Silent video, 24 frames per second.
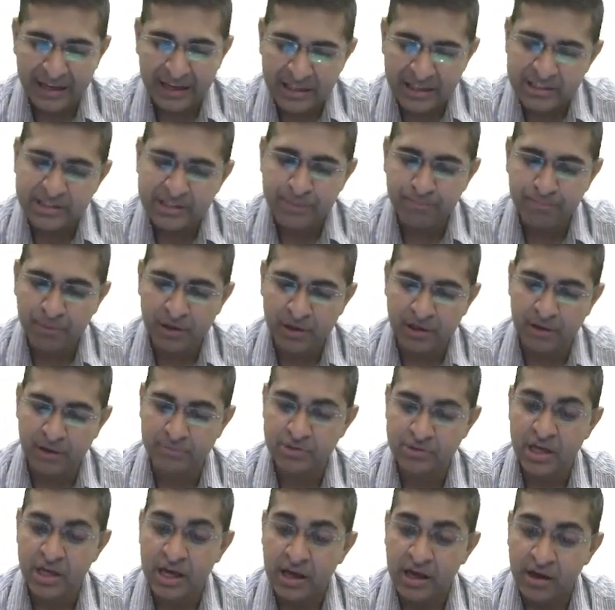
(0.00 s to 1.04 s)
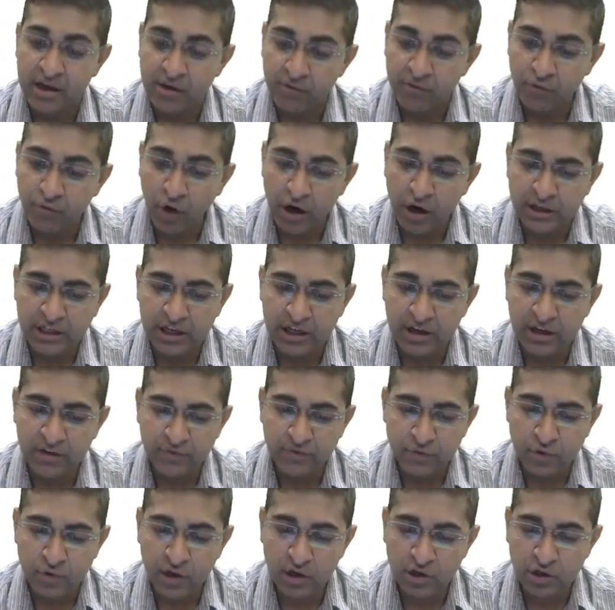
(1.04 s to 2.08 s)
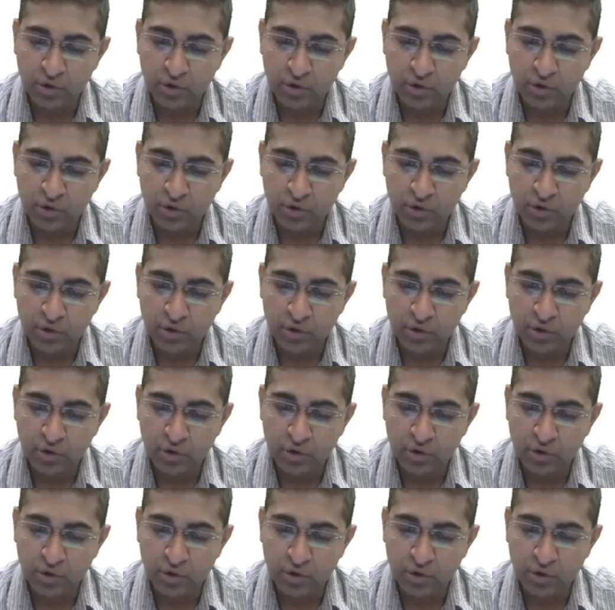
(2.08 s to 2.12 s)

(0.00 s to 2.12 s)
In simple terms, what if you are